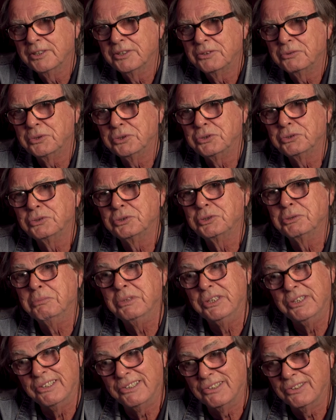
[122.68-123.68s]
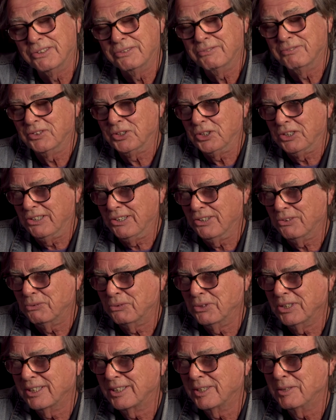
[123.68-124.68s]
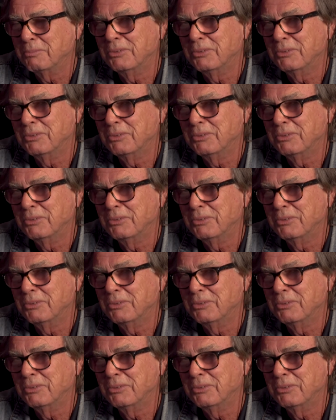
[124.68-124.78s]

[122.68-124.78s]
which was a bit inconvenient, really.